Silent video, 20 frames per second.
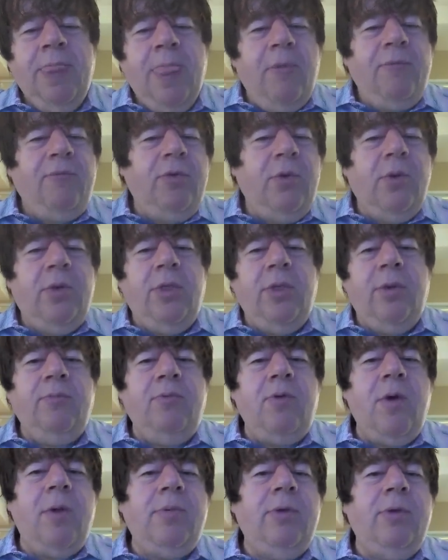A few of them
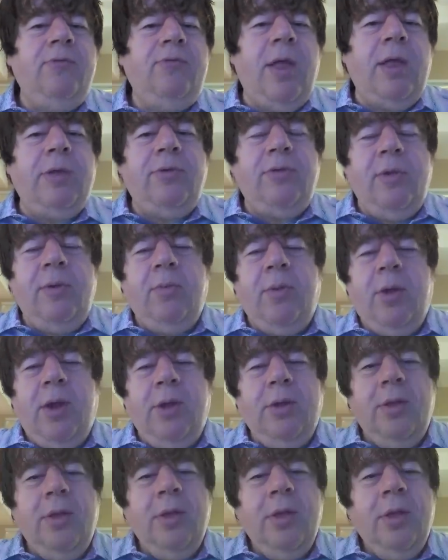probably fled
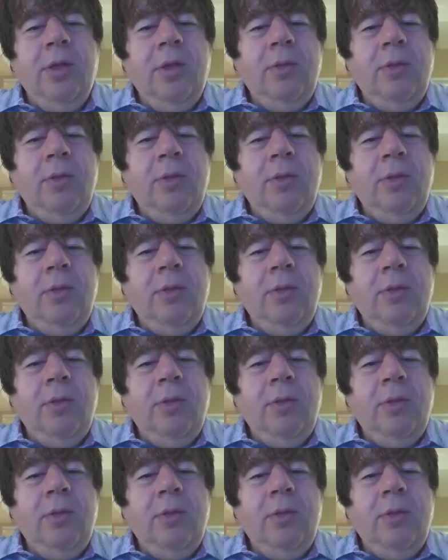somewhere.